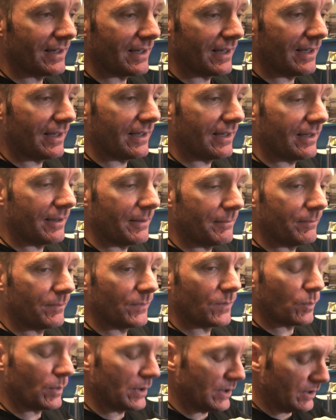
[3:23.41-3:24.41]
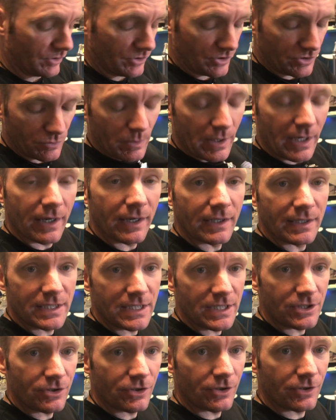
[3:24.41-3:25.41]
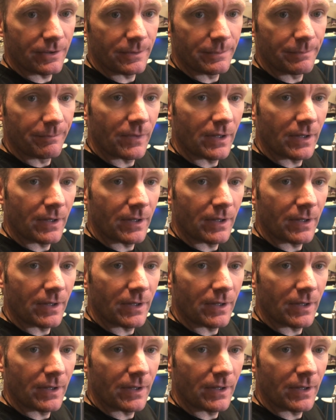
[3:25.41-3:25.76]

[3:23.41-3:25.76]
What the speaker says: when you're just wearing a t-shirt.